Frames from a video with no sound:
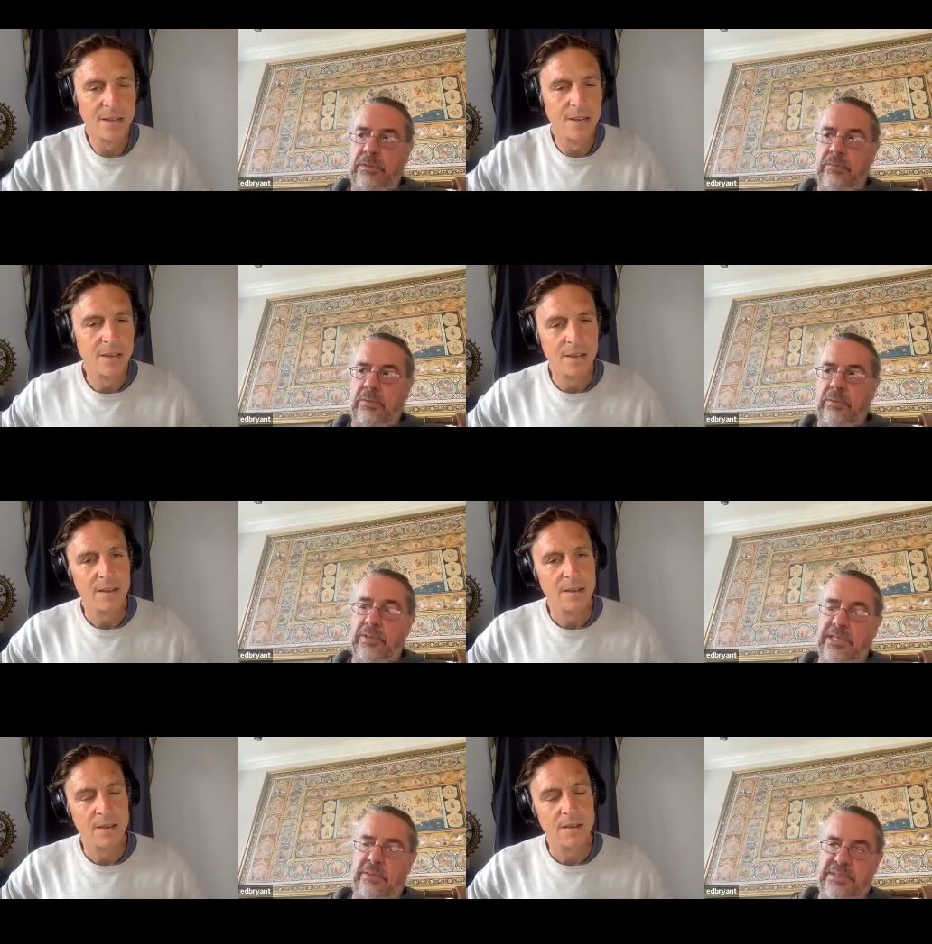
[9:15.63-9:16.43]
Speaker 1: Well, well,
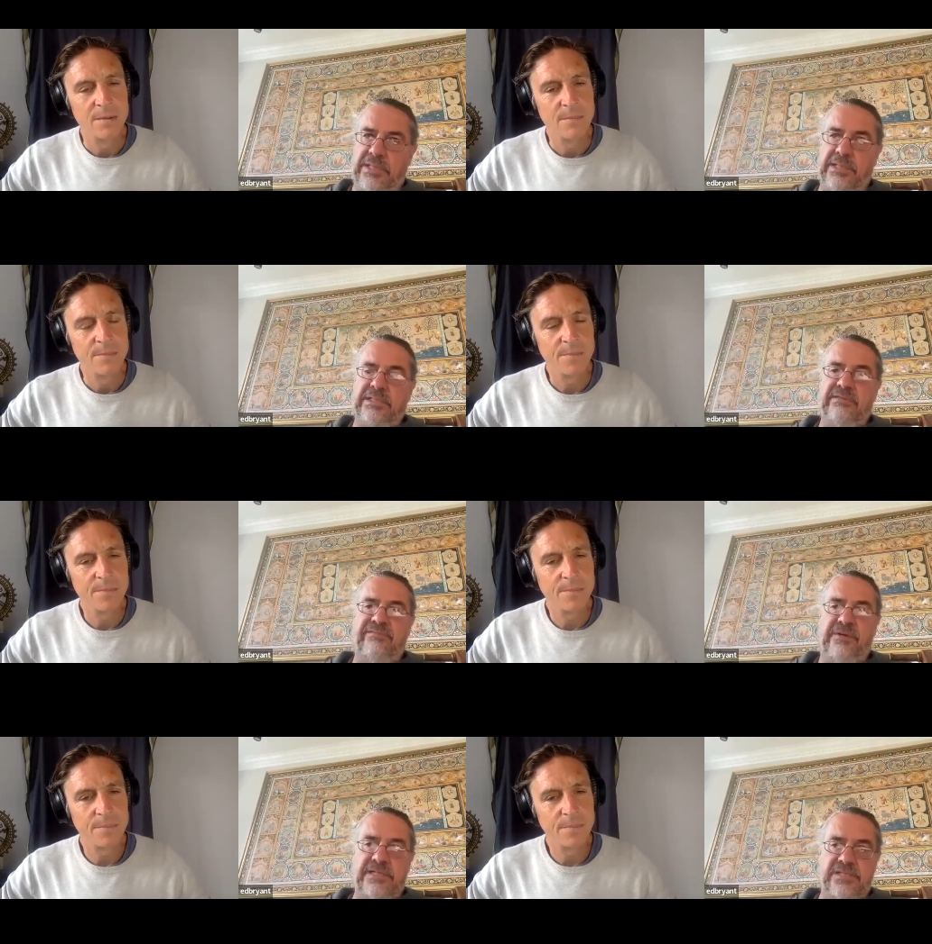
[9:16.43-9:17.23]
yeah, but then he
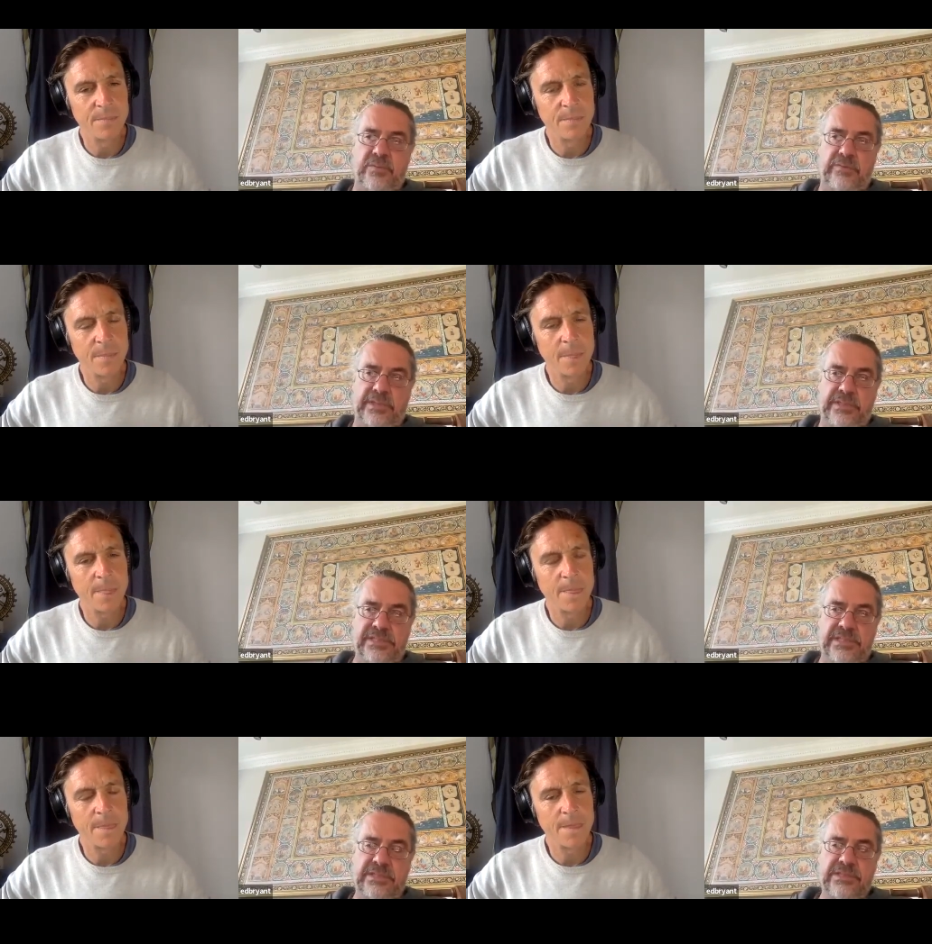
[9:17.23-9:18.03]
defines what
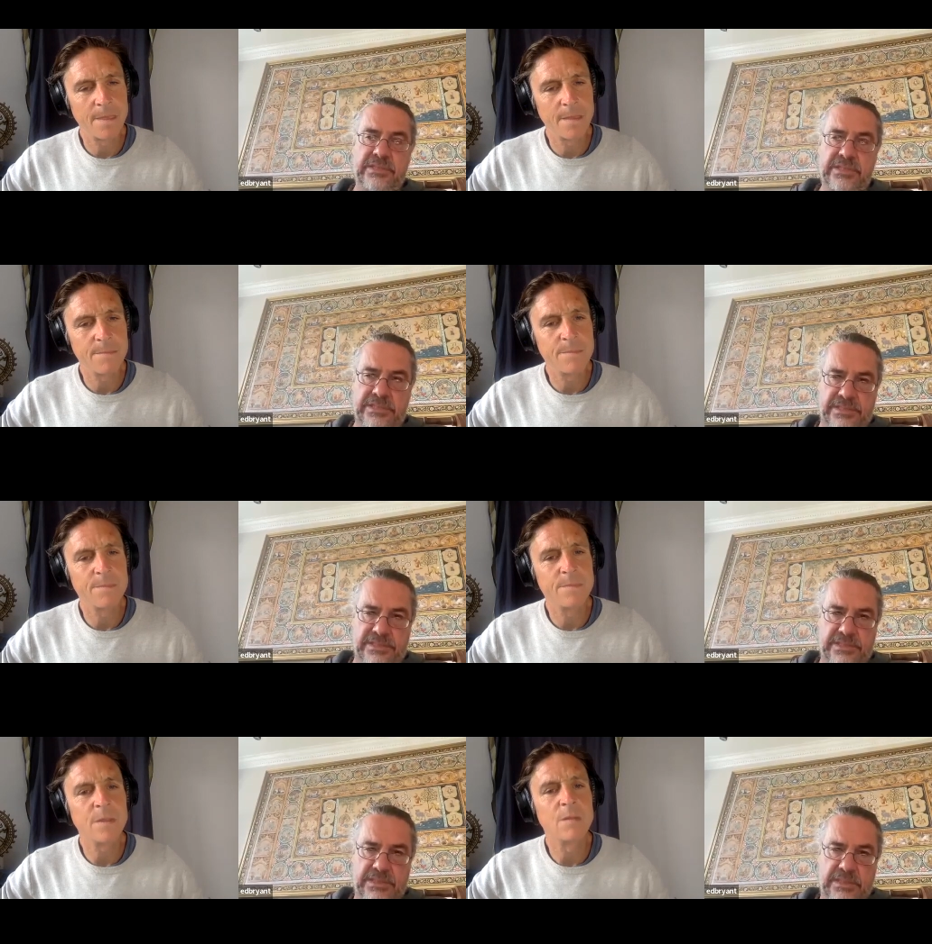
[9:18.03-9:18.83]
renunciation
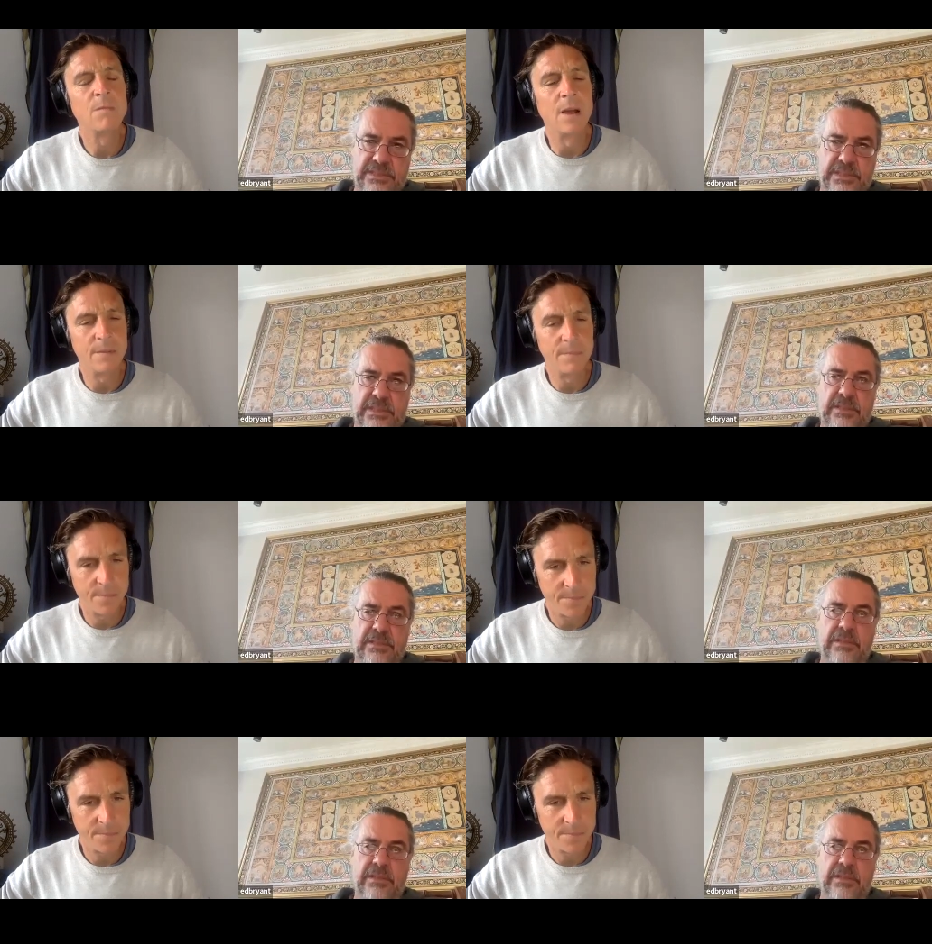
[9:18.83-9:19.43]
is. Right.